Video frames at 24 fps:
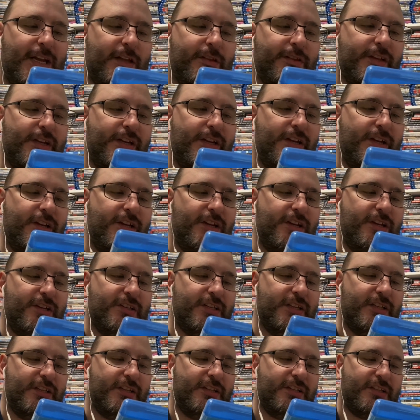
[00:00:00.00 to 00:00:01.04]
Lee is
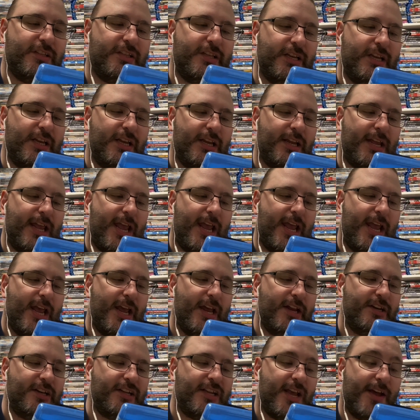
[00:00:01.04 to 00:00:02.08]
in this thing,
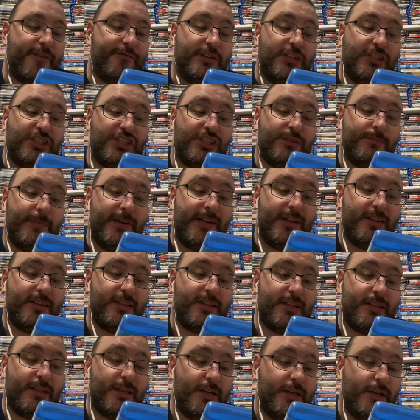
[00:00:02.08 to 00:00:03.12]
and Kevin
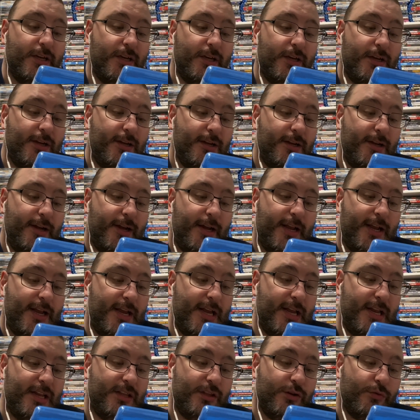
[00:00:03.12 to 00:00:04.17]
Smith,
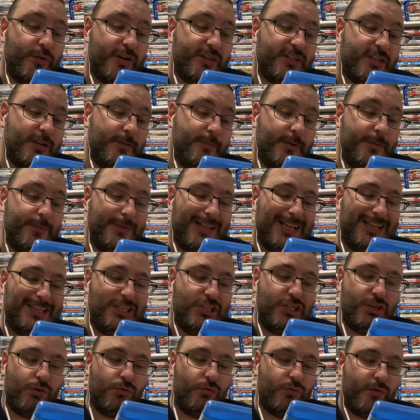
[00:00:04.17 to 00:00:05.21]
and the rest of the people I
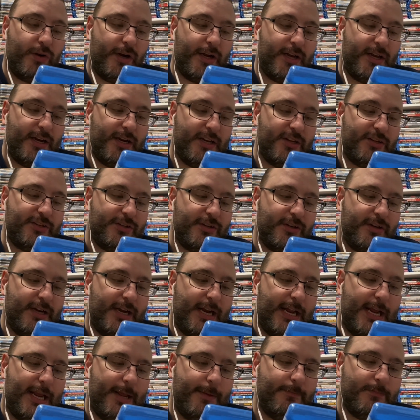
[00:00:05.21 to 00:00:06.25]
don't recognize their
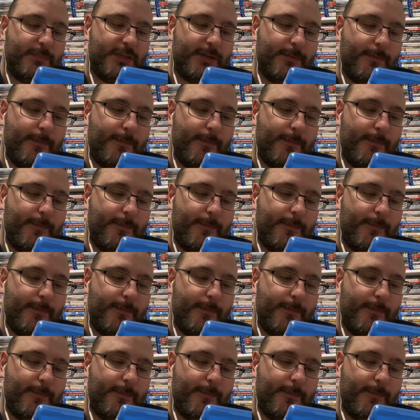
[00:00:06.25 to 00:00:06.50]
names.